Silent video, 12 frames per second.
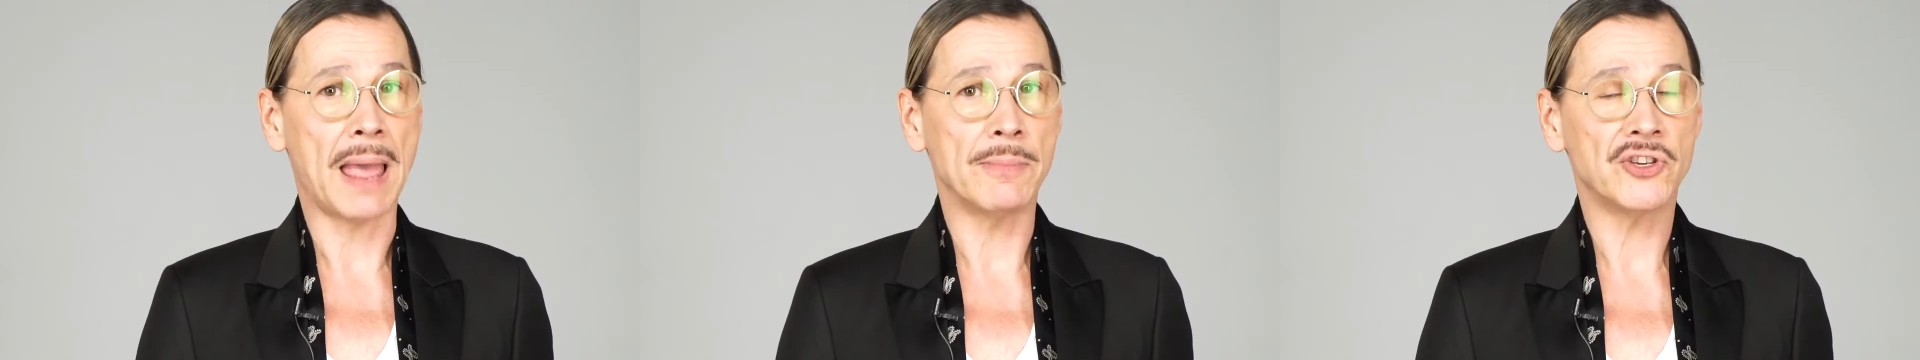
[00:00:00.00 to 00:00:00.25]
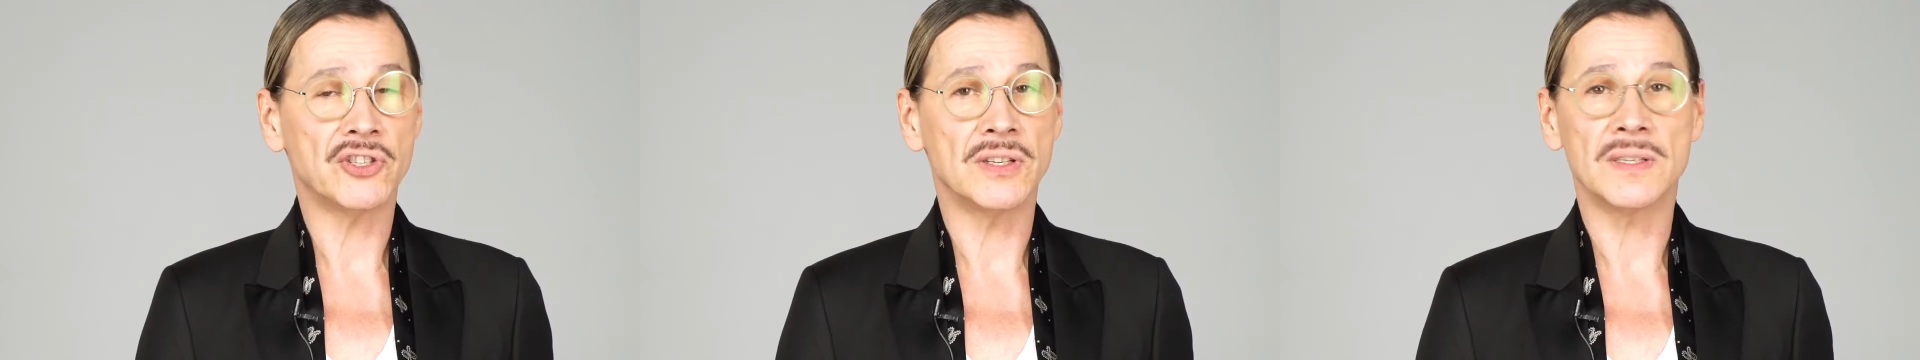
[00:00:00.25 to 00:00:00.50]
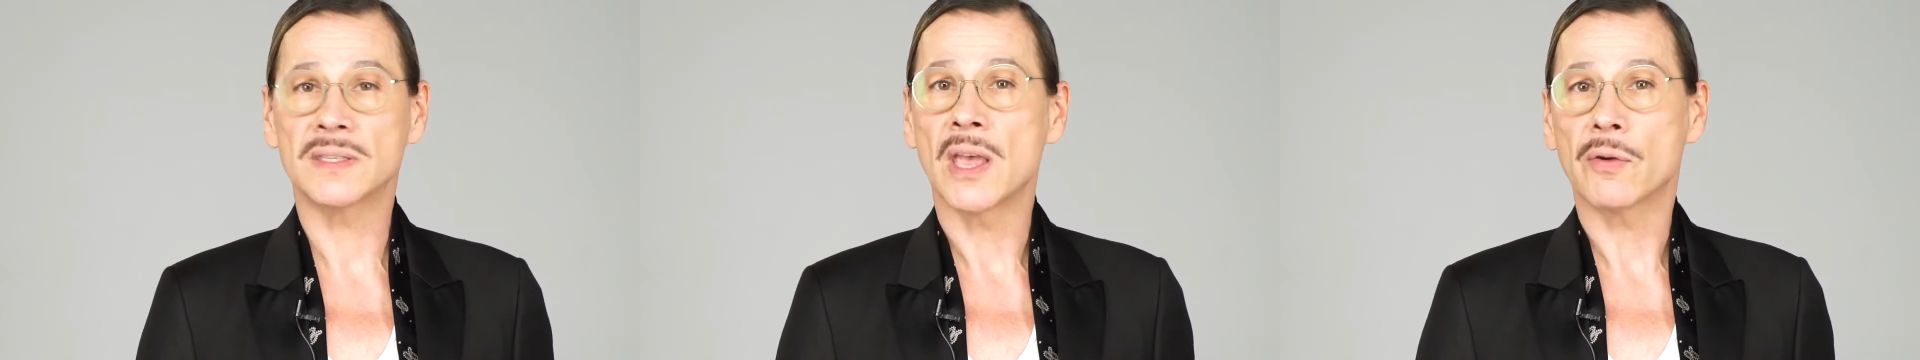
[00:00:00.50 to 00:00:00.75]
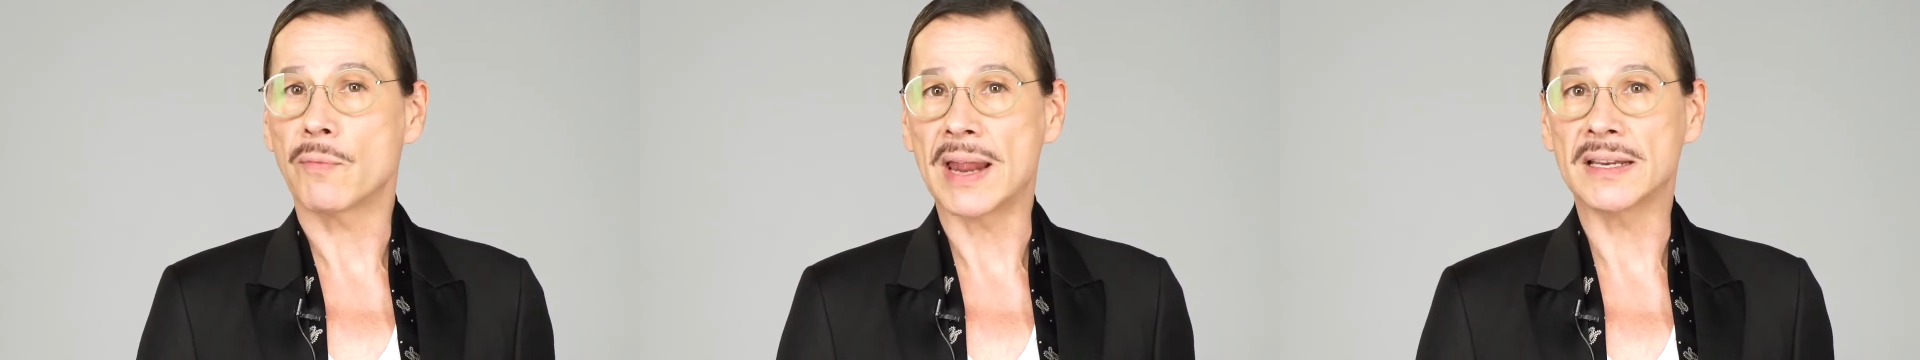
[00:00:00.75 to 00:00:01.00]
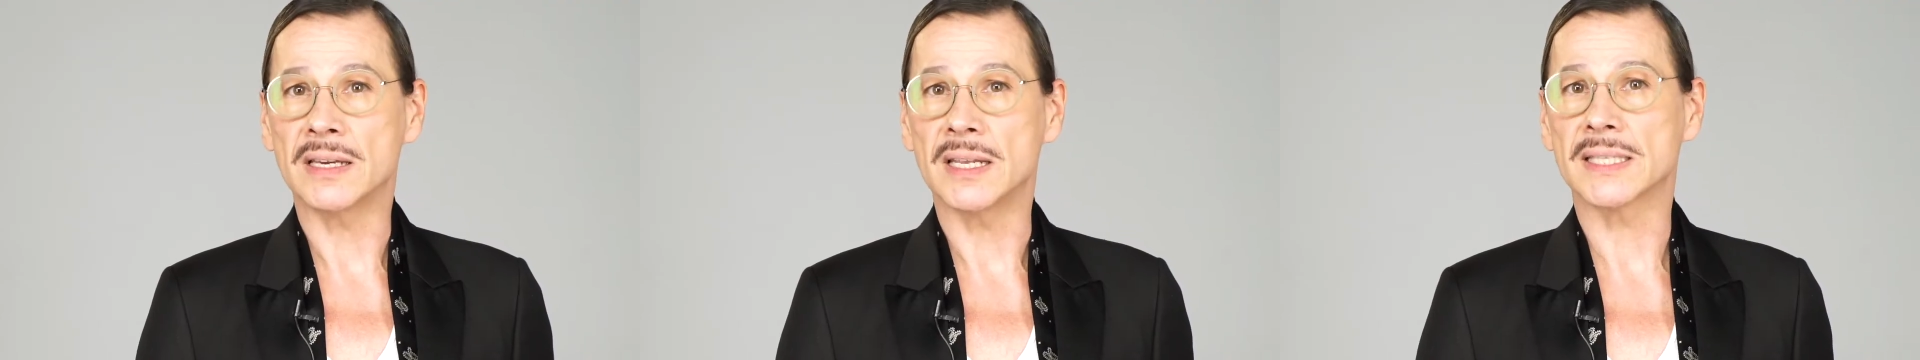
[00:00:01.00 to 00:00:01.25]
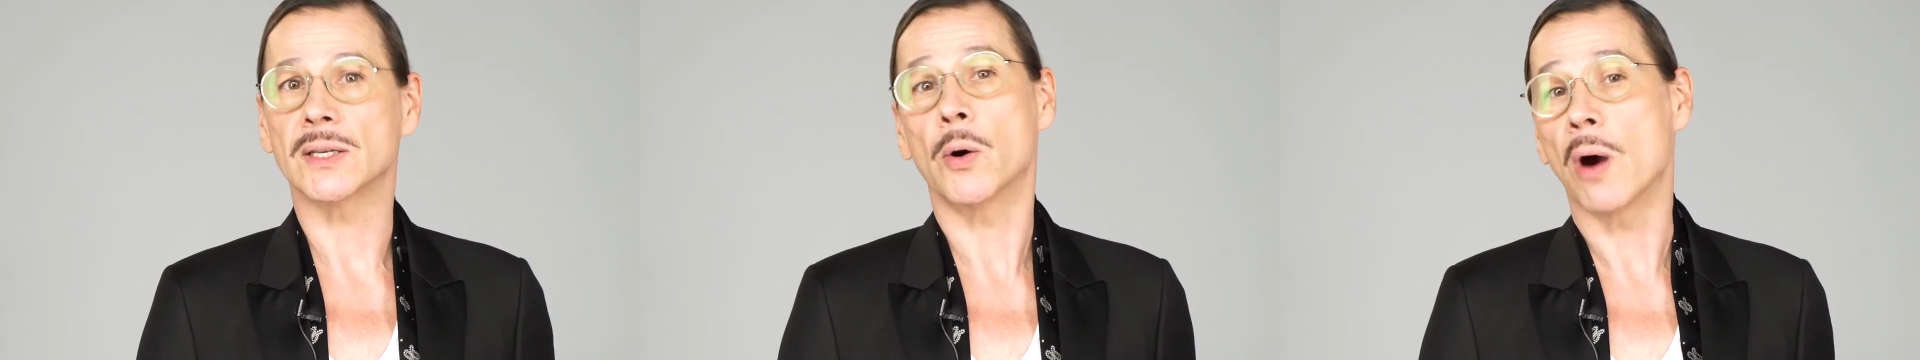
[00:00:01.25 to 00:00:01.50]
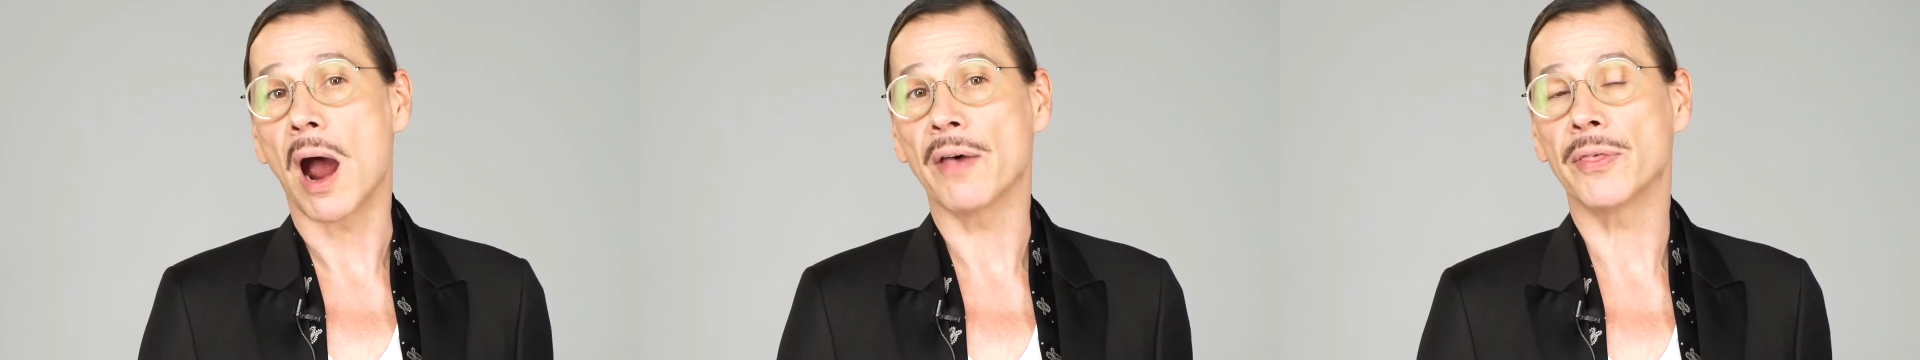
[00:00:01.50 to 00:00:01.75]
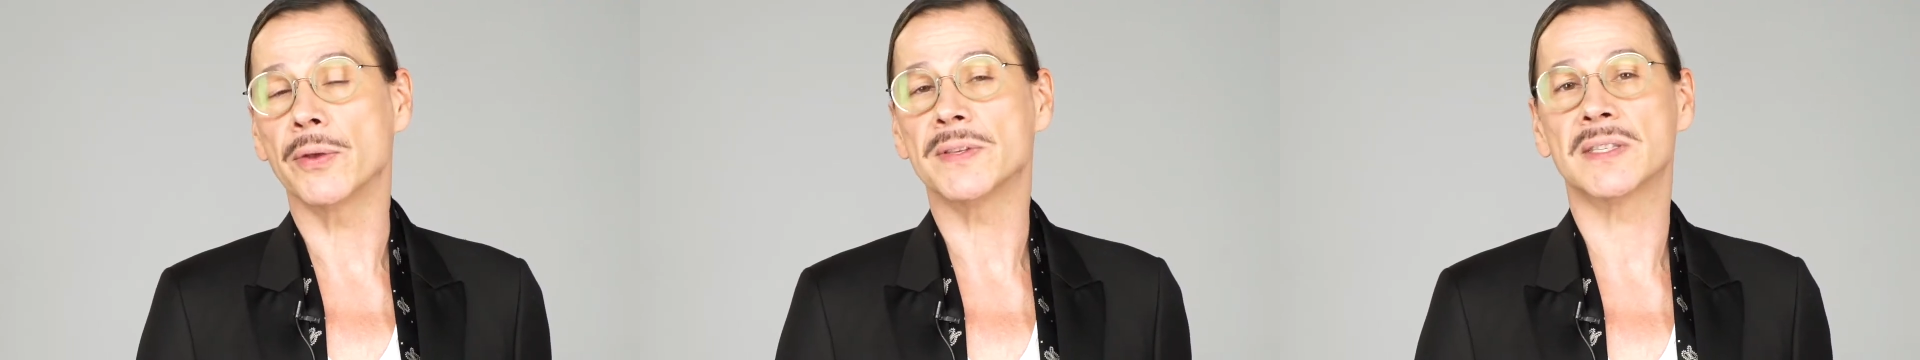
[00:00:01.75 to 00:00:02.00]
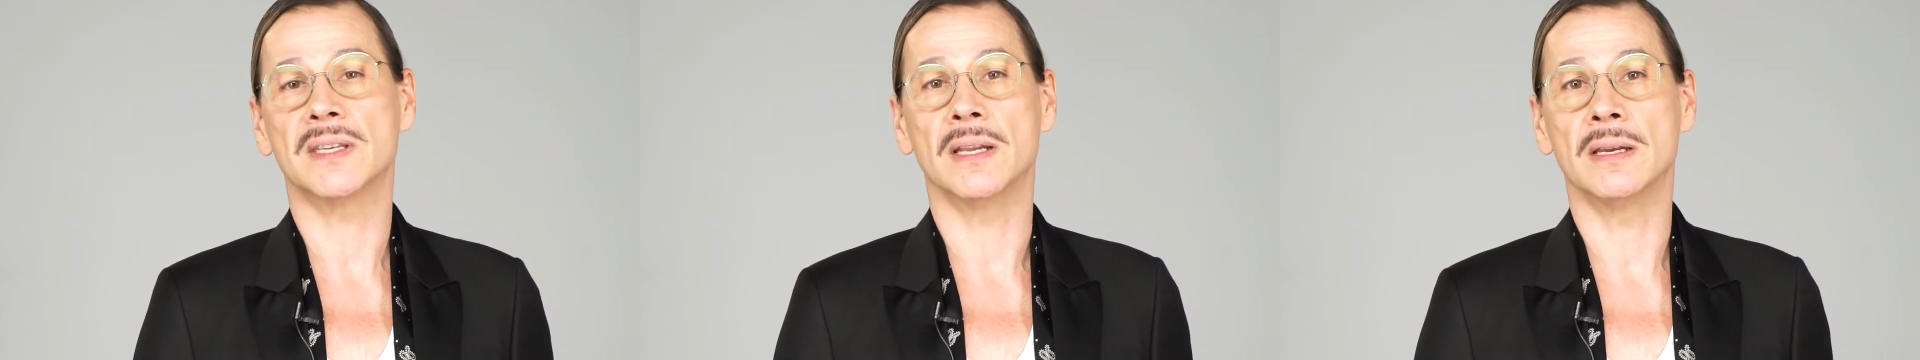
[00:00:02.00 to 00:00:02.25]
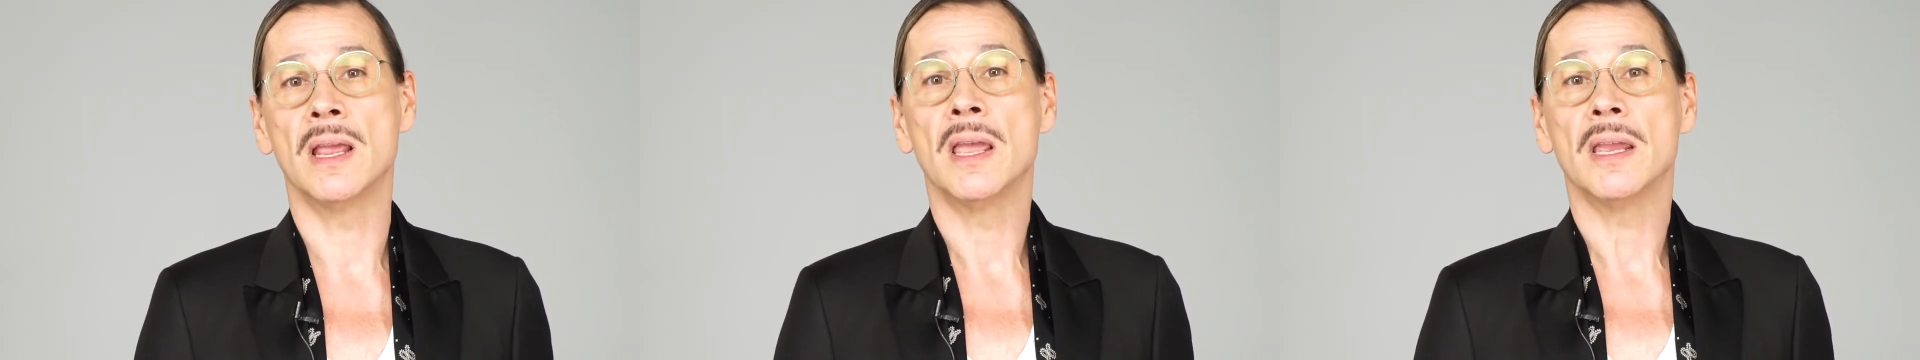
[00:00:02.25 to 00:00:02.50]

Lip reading: blemishes, redness, or other skin